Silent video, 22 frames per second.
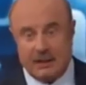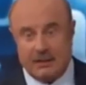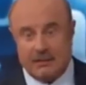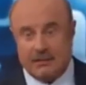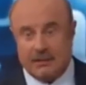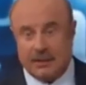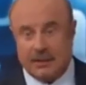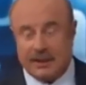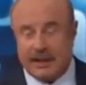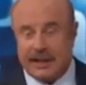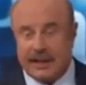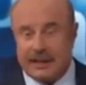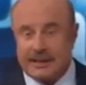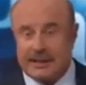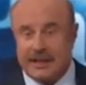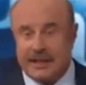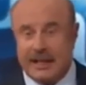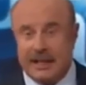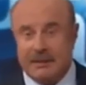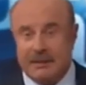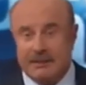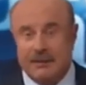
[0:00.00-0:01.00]
But they
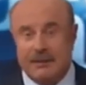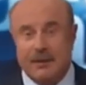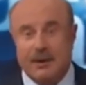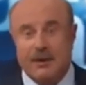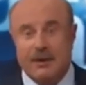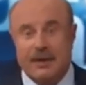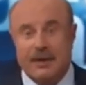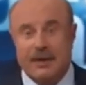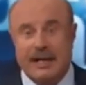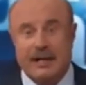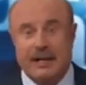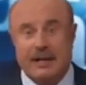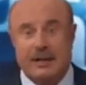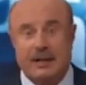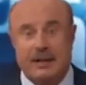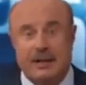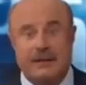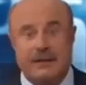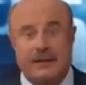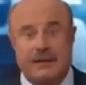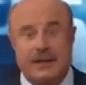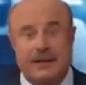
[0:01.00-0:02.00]
say before they could
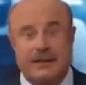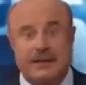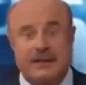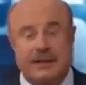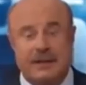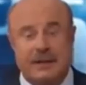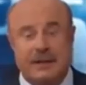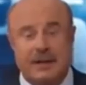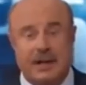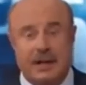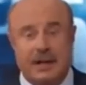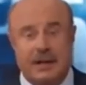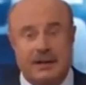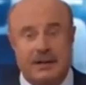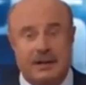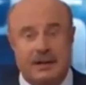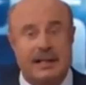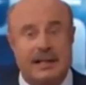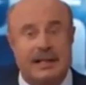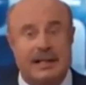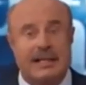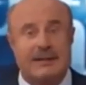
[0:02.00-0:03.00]
convince their daughter
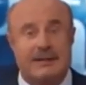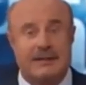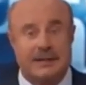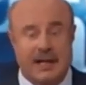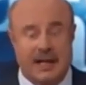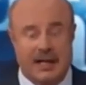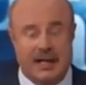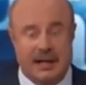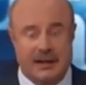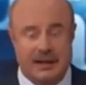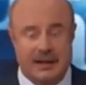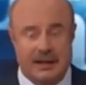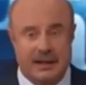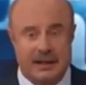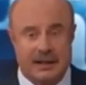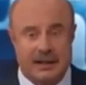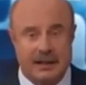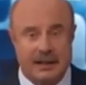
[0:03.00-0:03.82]
to leave Jonathan,